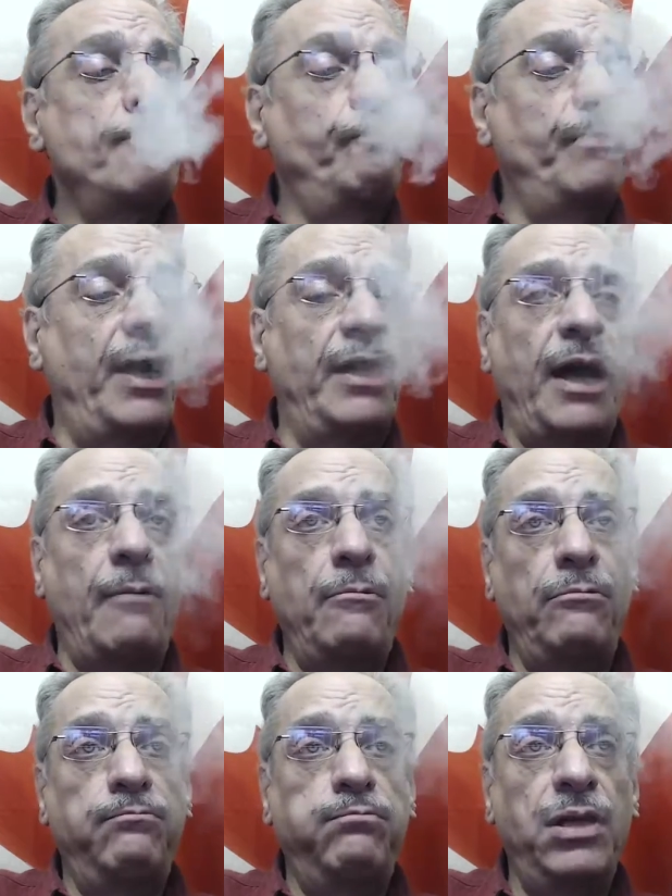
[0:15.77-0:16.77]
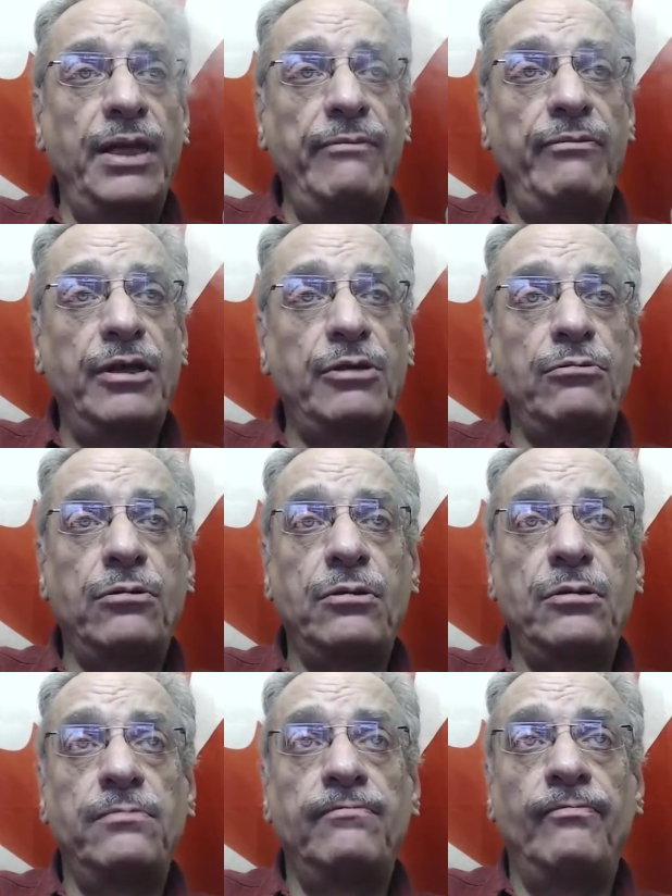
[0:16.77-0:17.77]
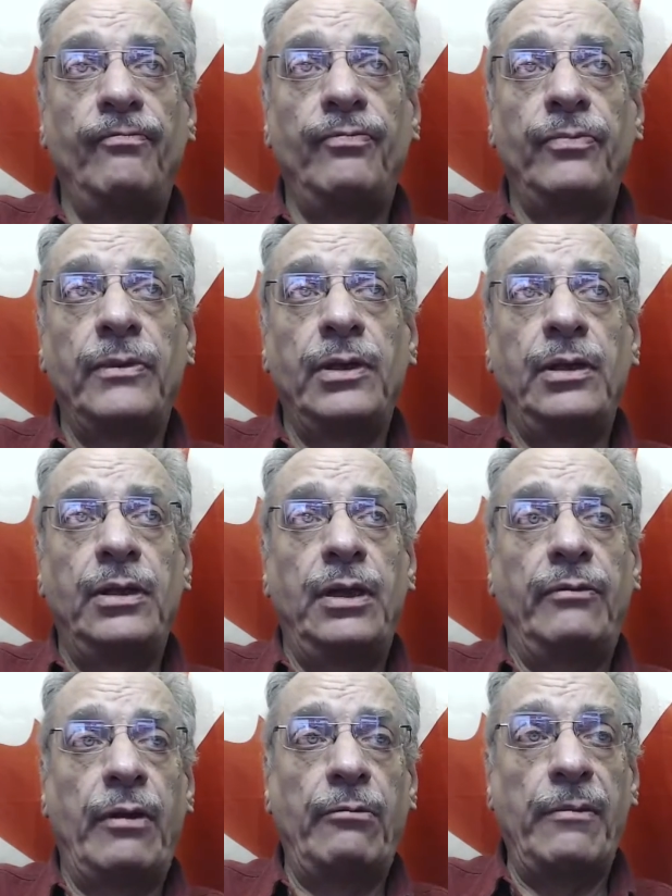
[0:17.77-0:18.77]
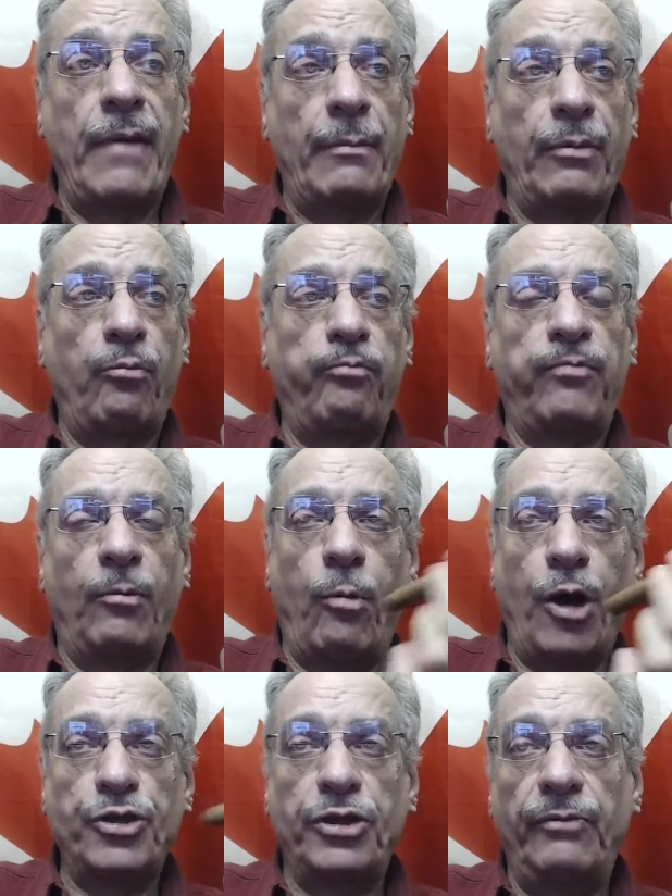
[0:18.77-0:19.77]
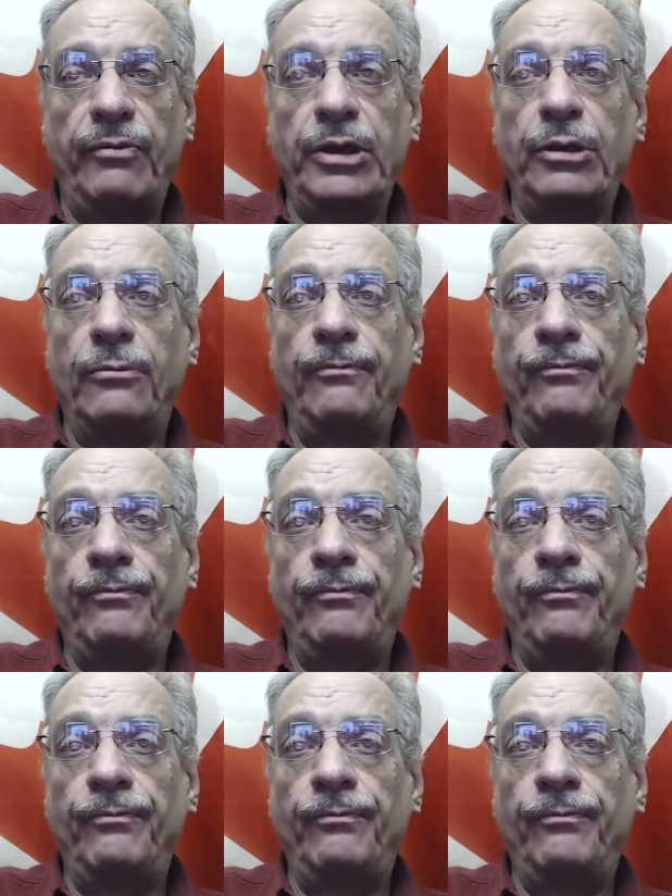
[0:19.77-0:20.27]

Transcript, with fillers: And I believe this, if I remember from watching the video,